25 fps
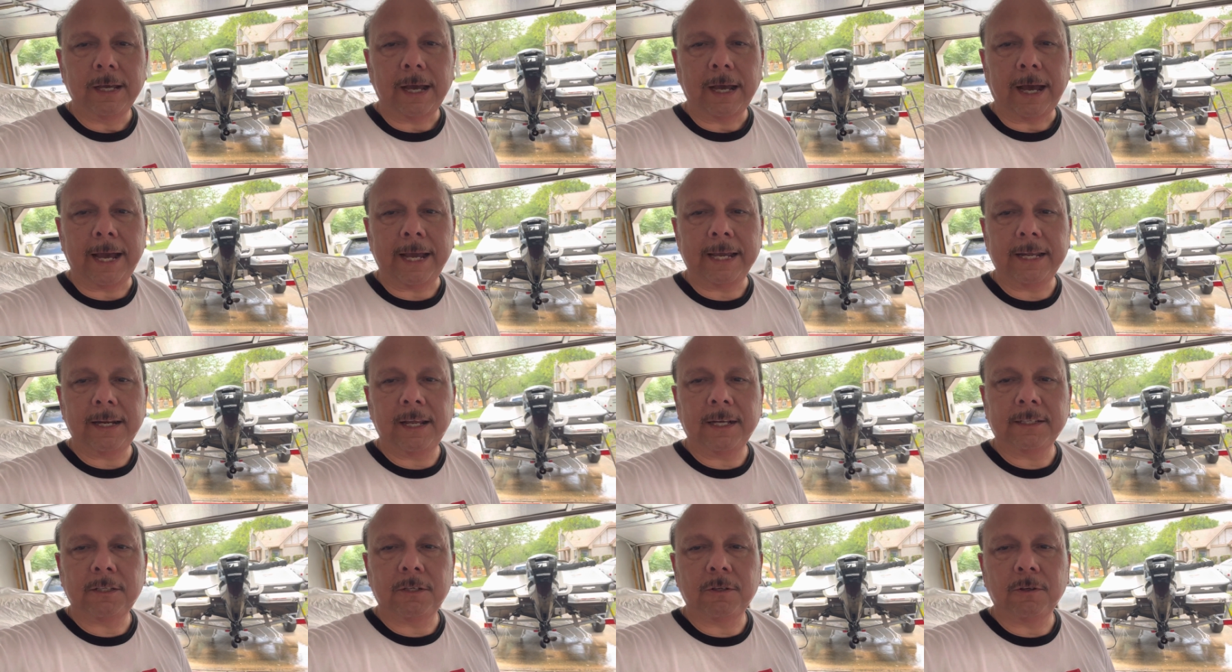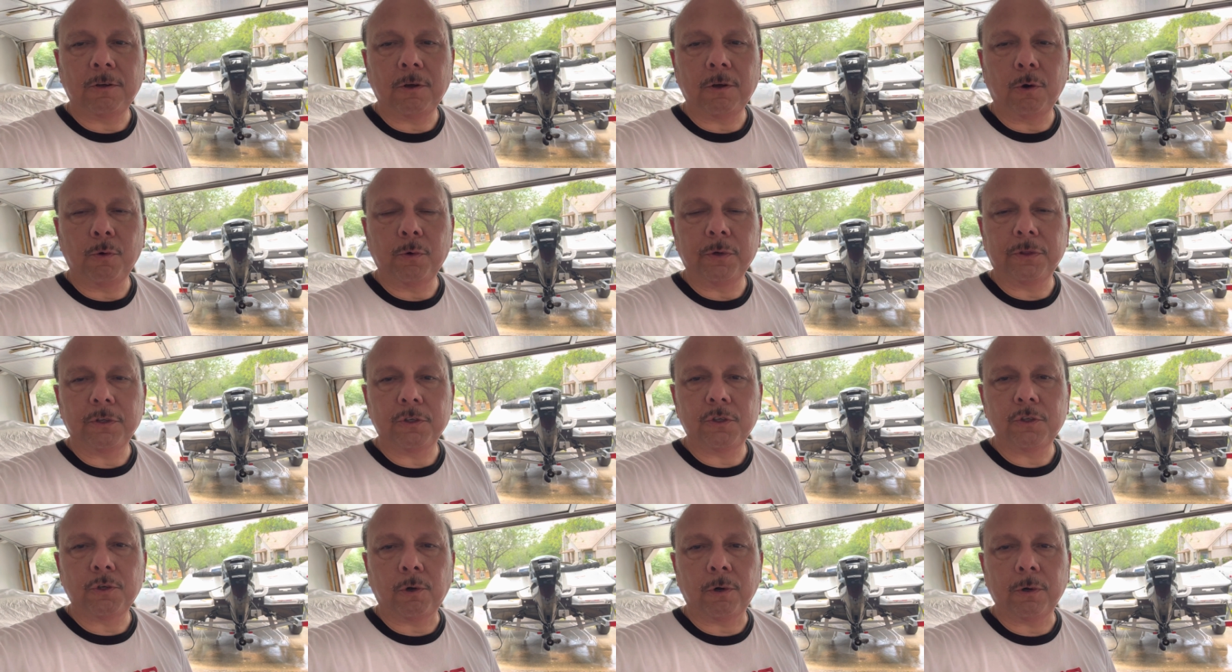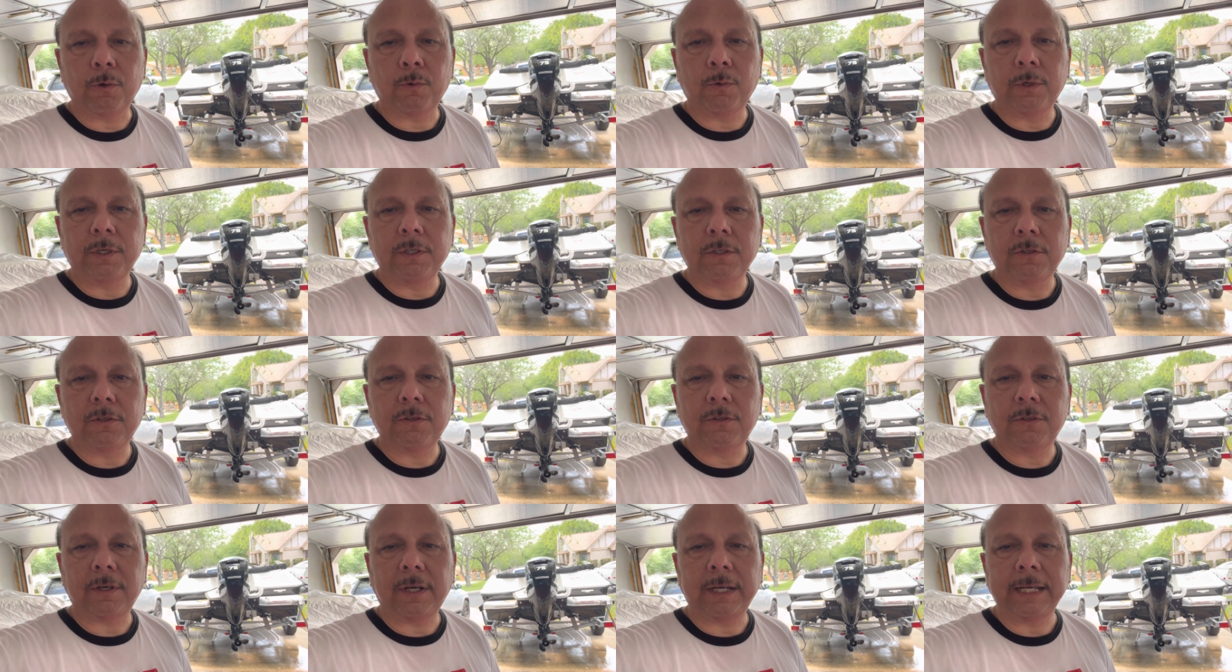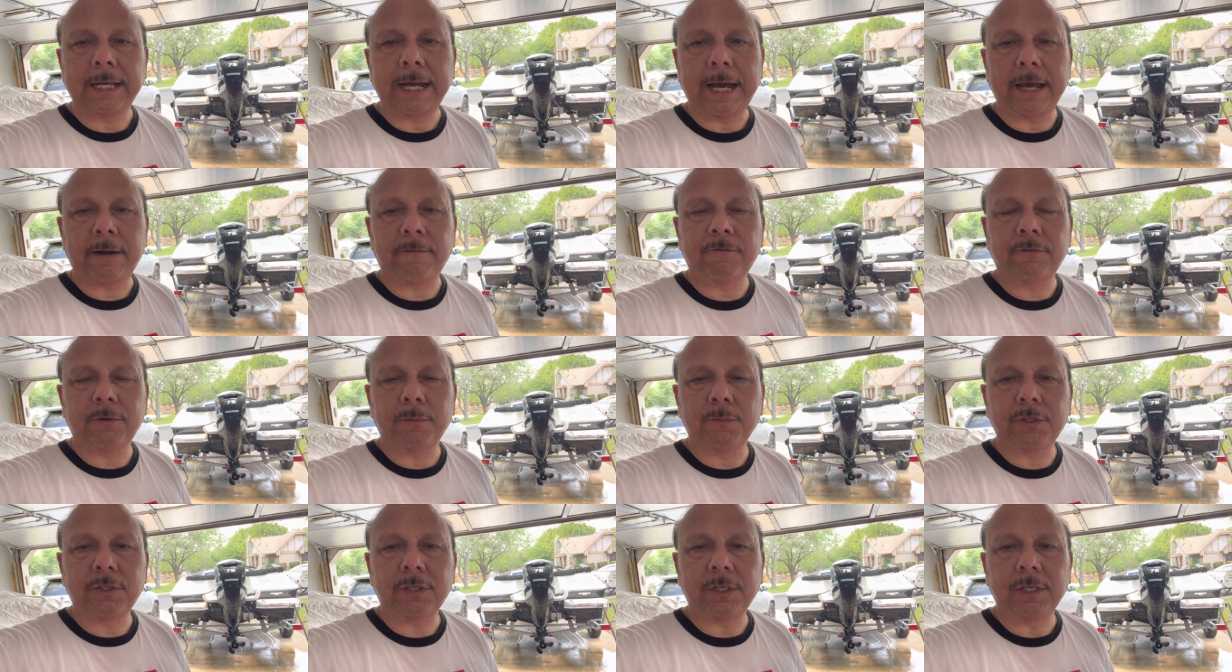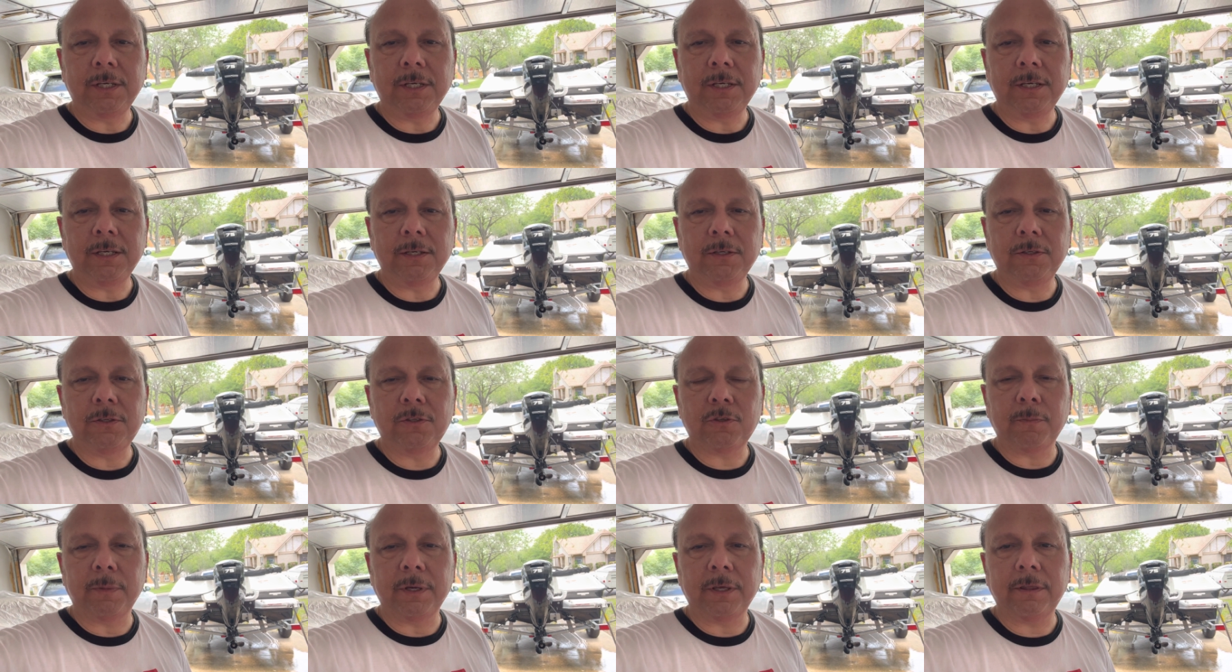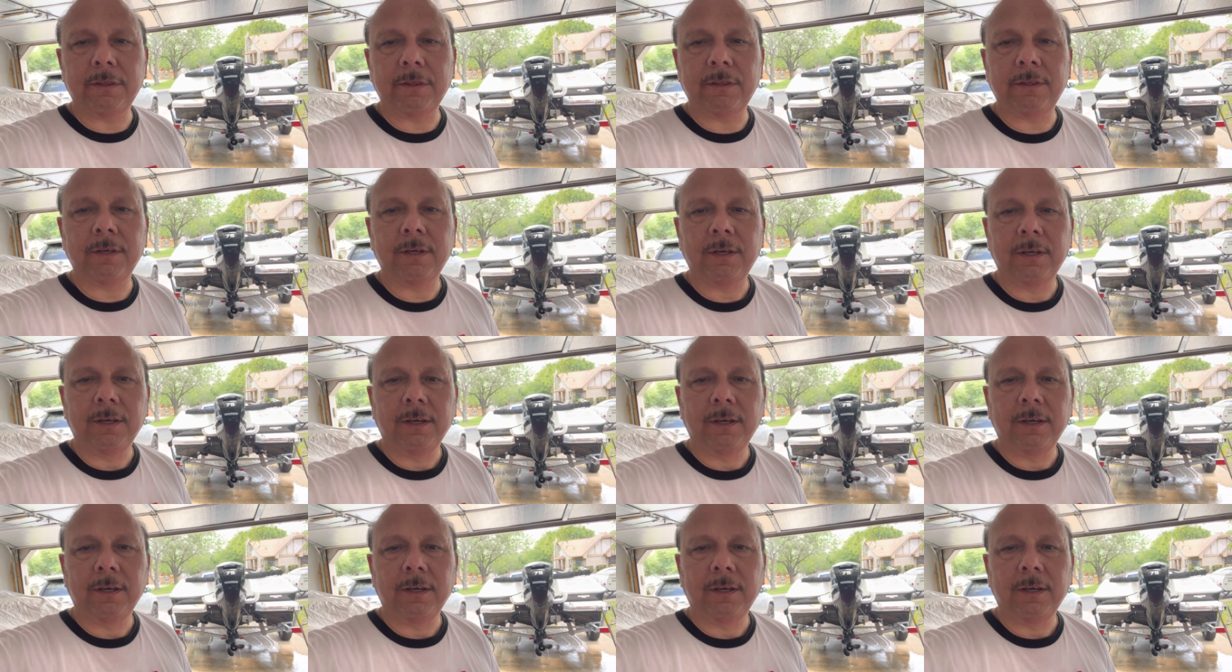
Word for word: I elected to go with the short ones. I got them from C.E. Smith,